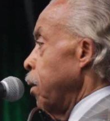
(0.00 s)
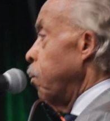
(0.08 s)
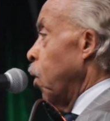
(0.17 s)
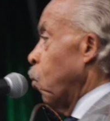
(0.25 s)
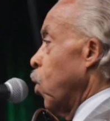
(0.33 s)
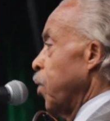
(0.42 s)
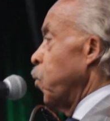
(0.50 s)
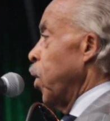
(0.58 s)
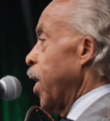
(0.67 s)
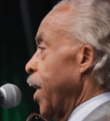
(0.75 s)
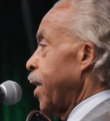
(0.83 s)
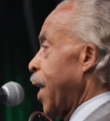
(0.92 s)
But what
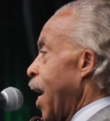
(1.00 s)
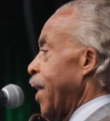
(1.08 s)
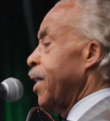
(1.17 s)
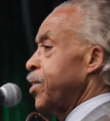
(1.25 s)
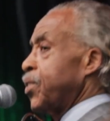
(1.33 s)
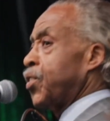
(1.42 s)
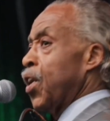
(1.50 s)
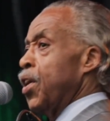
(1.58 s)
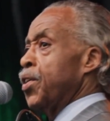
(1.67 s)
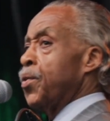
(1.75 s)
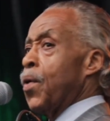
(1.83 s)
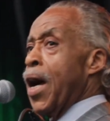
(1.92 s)
really got us
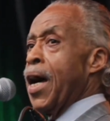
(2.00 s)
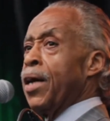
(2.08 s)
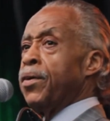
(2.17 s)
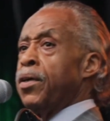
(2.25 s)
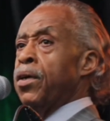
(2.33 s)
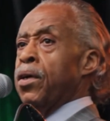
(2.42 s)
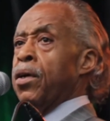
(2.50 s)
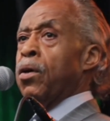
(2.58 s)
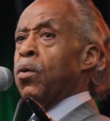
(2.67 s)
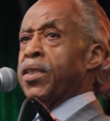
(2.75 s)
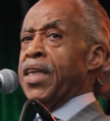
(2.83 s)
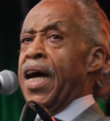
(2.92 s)
turned around
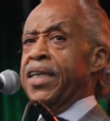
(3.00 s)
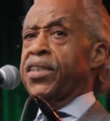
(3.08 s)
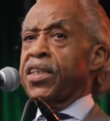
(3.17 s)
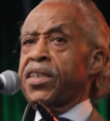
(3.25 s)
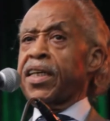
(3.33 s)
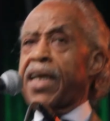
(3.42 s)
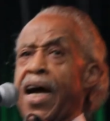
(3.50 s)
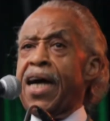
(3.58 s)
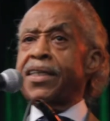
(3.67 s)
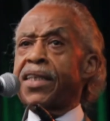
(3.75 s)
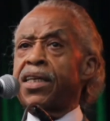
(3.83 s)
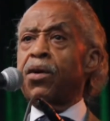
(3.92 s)
was not just the
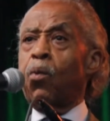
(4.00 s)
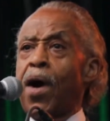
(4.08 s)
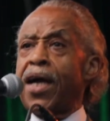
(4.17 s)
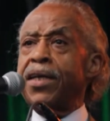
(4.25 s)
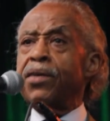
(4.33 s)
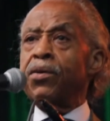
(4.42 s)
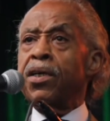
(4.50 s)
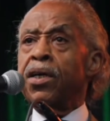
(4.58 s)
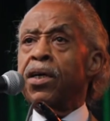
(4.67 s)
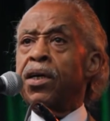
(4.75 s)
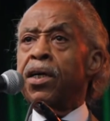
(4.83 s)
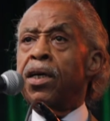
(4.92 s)
guys in the white
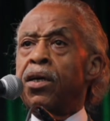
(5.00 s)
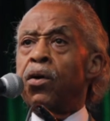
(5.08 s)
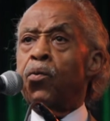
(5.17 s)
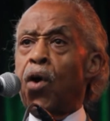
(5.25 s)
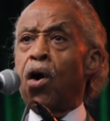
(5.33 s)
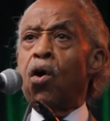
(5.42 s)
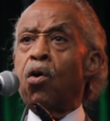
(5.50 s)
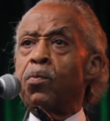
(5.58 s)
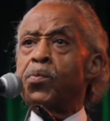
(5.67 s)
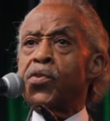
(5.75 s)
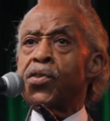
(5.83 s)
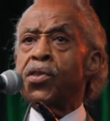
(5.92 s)

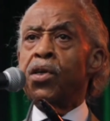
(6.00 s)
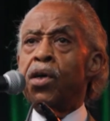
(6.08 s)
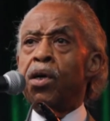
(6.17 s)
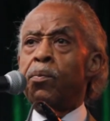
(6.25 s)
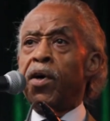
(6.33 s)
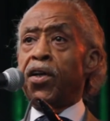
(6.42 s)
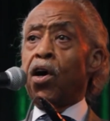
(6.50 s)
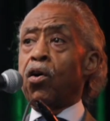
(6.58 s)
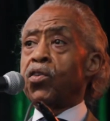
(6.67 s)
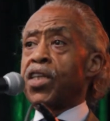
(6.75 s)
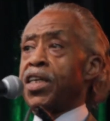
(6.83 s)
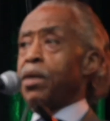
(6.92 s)
robes, but
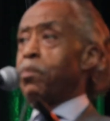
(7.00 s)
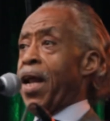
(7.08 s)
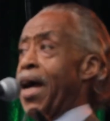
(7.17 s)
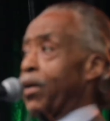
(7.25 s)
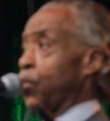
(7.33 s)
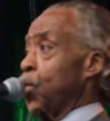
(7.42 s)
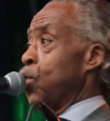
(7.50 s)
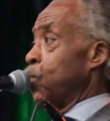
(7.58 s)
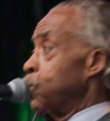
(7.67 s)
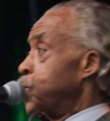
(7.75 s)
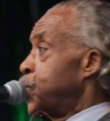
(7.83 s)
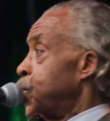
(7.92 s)
those in the black
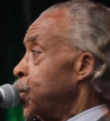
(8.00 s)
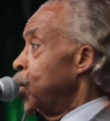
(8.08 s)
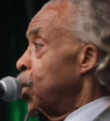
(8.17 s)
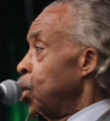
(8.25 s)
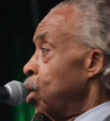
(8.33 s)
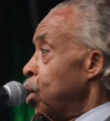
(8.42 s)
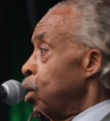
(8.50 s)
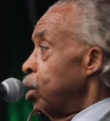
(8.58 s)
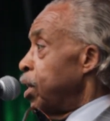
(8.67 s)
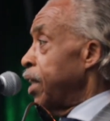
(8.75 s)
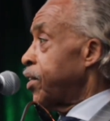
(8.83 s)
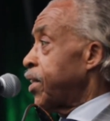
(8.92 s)
robes
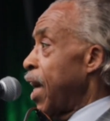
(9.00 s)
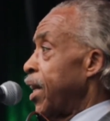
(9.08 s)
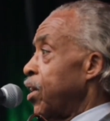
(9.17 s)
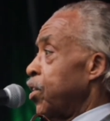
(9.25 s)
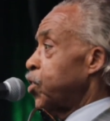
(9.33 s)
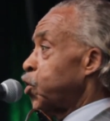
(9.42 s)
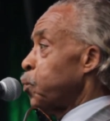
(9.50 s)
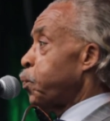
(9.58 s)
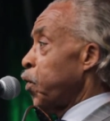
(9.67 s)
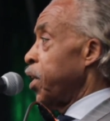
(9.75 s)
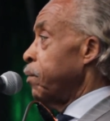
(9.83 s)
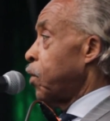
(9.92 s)
that sat on the
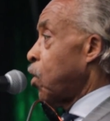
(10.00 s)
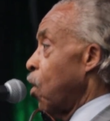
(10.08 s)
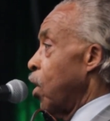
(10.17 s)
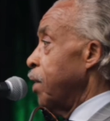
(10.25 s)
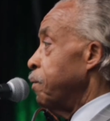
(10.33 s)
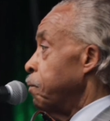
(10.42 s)
Supreme Court